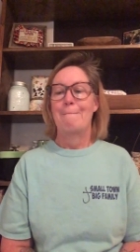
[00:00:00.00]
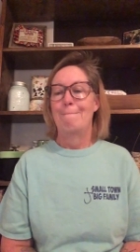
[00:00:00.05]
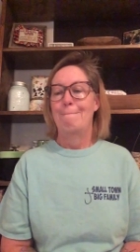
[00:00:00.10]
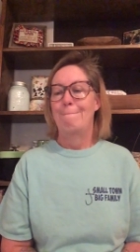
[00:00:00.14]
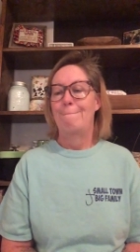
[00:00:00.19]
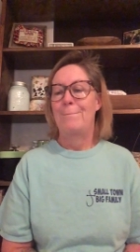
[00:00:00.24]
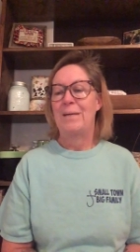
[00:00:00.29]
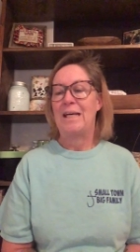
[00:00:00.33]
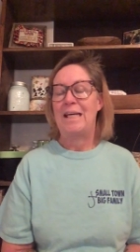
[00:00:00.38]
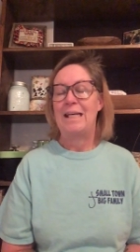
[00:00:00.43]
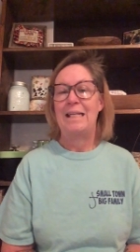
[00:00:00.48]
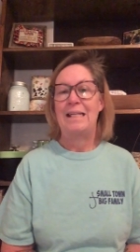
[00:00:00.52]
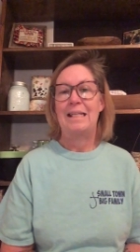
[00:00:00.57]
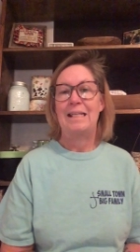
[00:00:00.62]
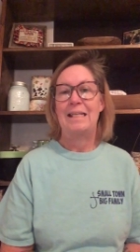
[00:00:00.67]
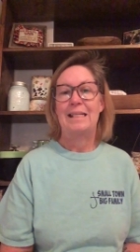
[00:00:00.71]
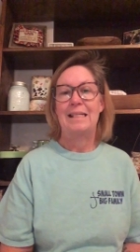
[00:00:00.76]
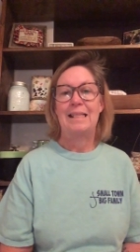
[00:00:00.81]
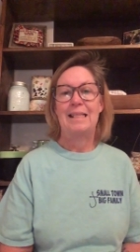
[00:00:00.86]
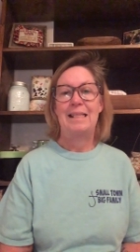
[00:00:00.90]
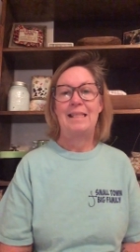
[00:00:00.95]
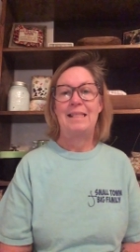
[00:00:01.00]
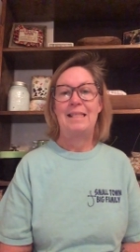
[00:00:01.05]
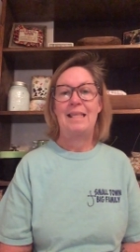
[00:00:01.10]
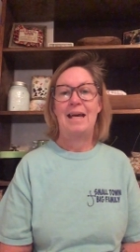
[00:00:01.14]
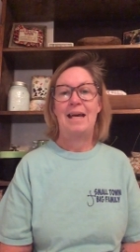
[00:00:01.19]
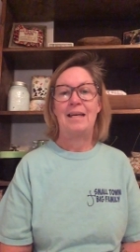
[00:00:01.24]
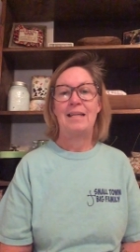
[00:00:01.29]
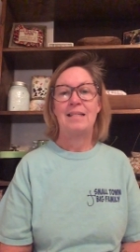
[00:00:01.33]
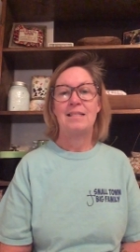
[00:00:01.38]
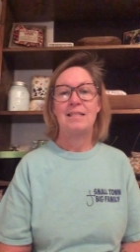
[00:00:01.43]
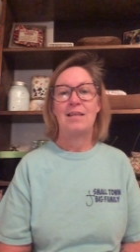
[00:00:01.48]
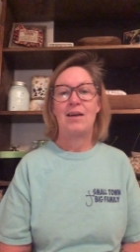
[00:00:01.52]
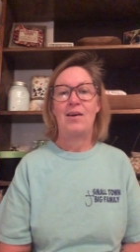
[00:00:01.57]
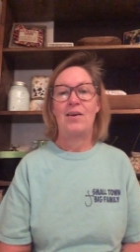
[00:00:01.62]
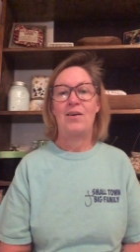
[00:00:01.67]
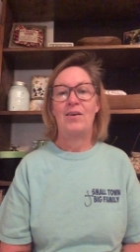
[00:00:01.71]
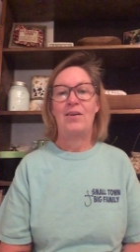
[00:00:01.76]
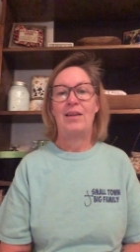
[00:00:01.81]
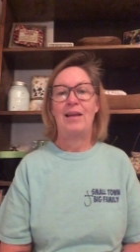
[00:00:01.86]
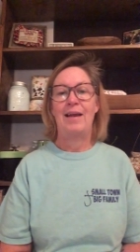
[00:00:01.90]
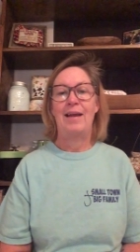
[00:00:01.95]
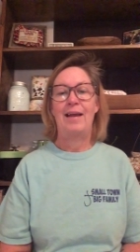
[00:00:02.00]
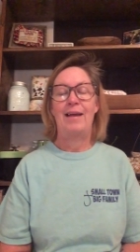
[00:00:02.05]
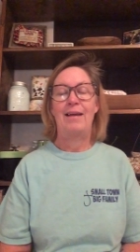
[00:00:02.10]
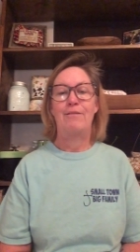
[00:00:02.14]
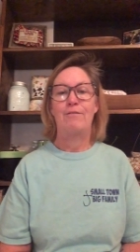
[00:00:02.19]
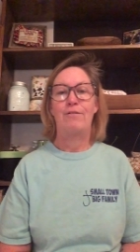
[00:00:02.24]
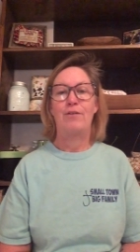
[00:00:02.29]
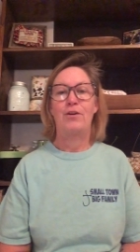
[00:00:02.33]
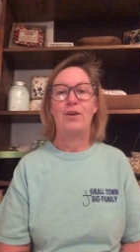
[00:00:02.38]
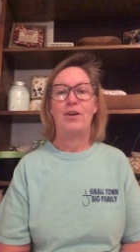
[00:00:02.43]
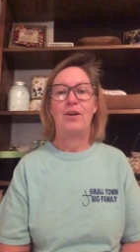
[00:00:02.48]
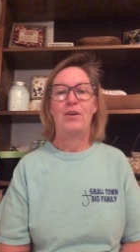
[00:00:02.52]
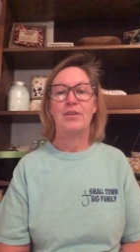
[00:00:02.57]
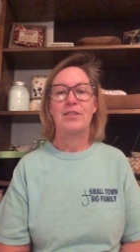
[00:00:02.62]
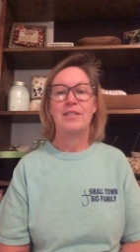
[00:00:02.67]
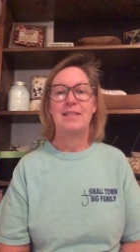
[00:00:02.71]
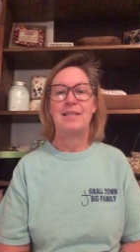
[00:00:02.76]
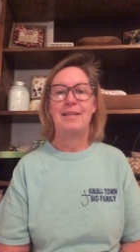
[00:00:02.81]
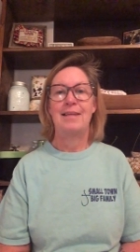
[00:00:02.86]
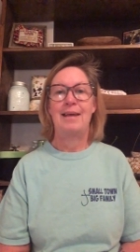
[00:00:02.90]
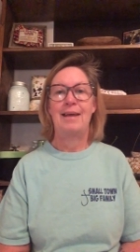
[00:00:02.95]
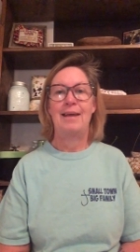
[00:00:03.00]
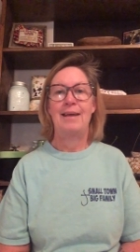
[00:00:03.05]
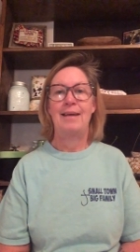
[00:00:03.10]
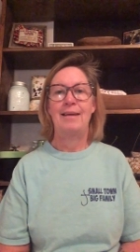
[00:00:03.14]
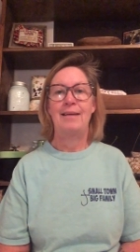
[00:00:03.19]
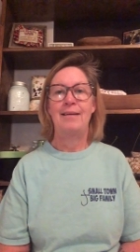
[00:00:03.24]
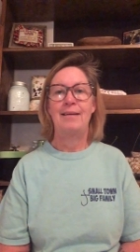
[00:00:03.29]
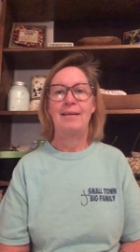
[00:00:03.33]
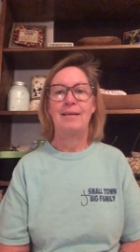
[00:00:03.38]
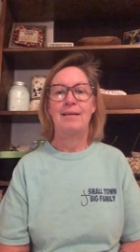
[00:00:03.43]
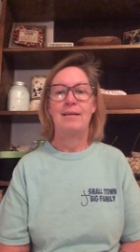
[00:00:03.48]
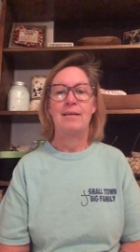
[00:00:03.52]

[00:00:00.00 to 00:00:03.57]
But that's all I have for y'all today.